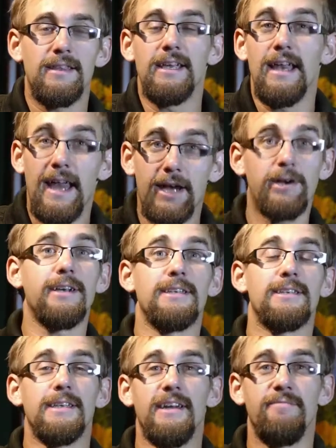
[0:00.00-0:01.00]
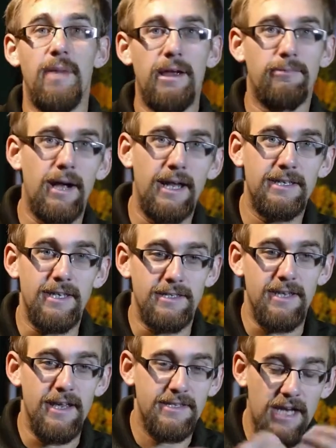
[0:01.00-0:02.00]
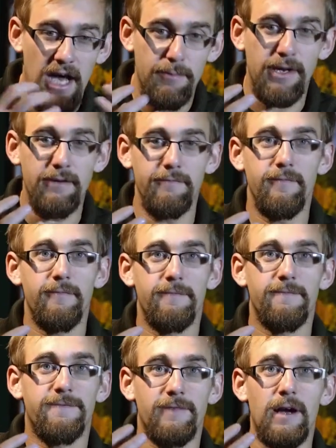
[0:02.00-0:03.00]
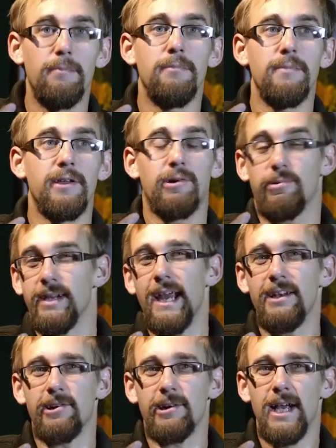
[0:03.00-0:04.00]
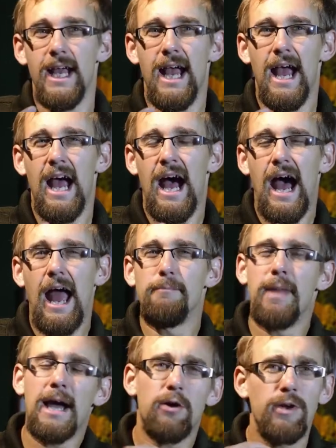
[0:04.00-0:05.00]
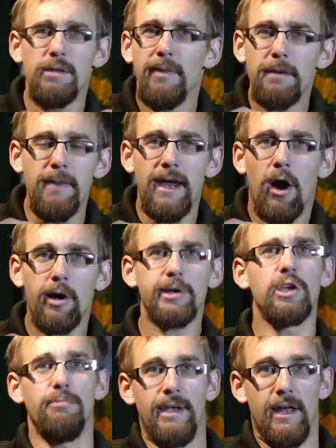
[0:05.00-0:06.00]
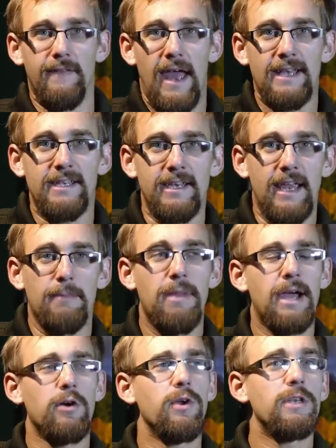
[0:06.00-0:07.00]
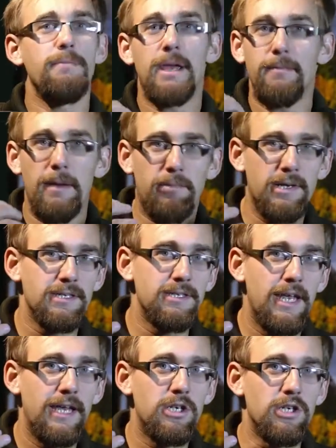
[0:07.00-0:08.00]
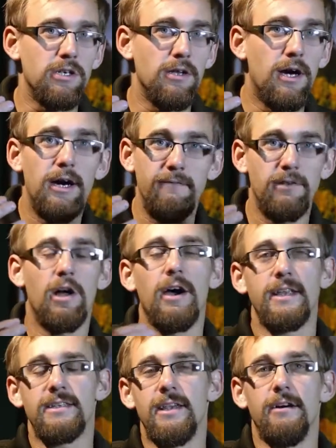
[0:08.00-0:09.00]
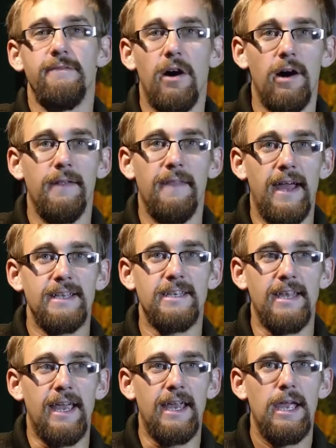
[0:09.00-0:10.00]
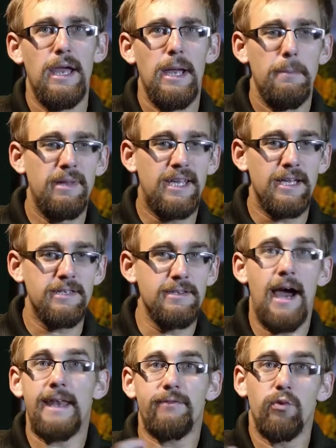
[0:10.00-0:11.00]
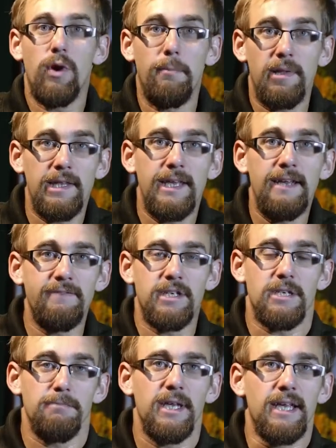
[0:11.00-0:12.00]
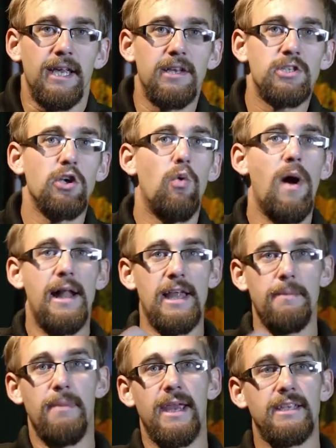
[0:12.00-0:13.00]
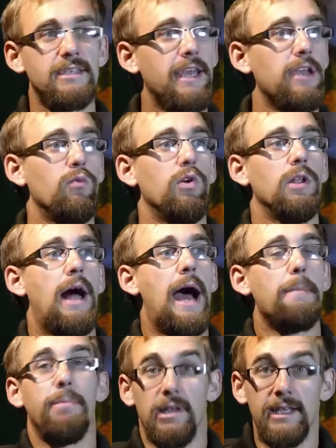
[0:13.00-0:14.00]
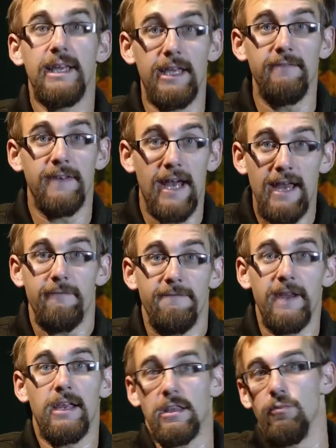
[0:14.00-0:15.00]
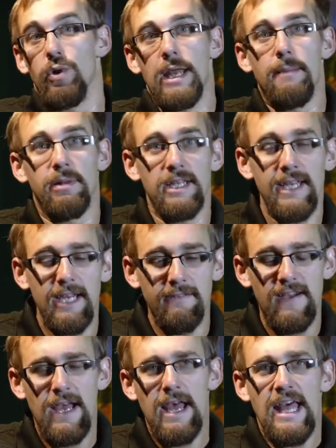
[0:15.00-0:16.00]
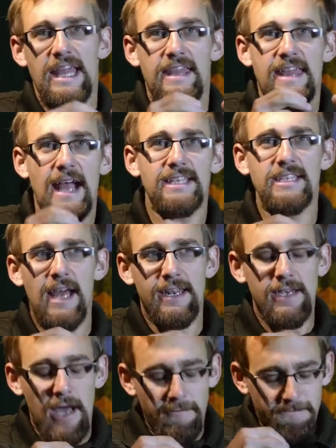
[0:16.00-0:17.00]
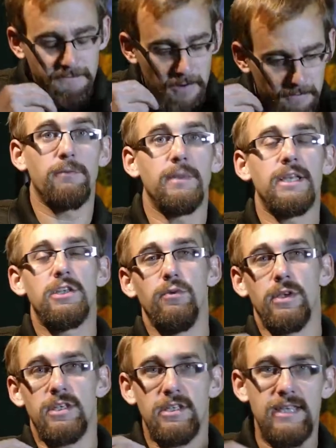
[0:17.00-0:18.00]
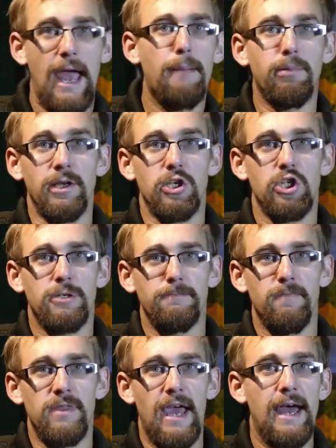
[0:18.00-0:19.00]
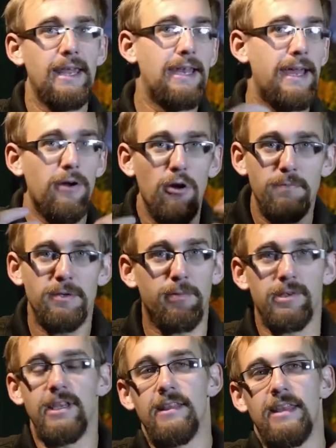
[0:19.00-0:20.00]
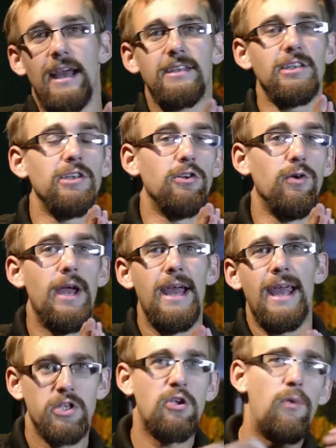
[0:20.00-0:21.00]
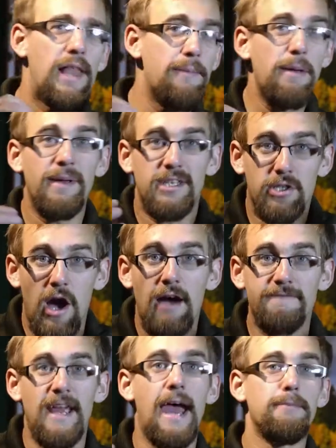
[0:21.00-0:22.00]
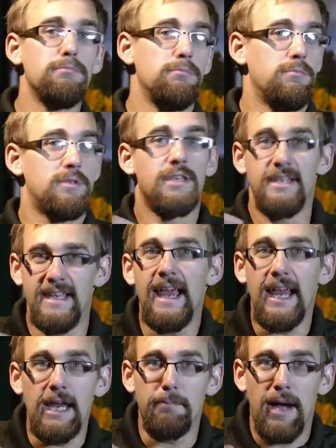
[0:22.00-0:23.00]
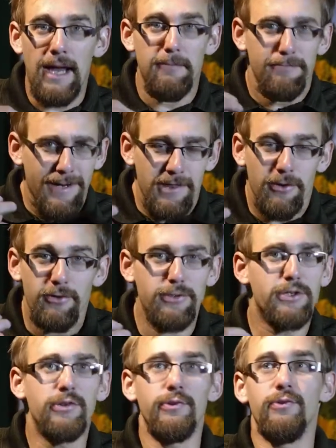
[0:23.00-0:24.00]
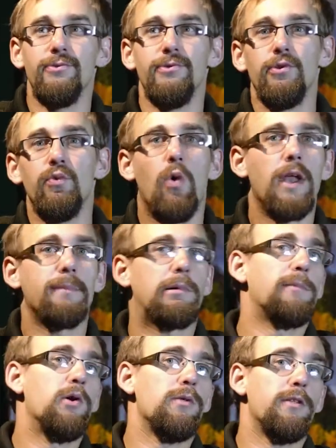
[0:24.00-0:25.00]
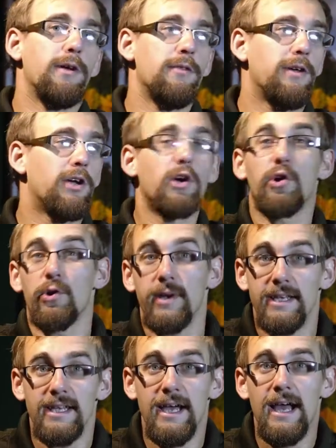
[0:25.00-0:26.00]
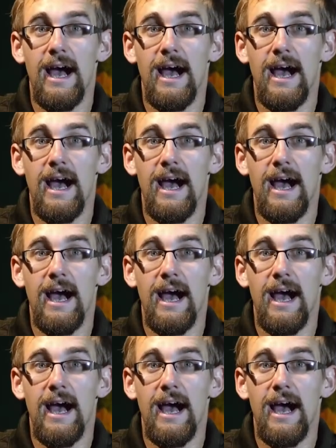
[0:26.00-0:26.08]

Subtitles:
the inherency of my rights as coming from the Creator. I'm not going to make my argument on that today. I'm not going to make my presentation of law itself on that today because not everyone believes as me. And so while I may say, well, I believe and I have faith in what I believe, that's not enough for me to establish that, and I hope to present that to you. So while I may be scoffed at today by those who want to promote the current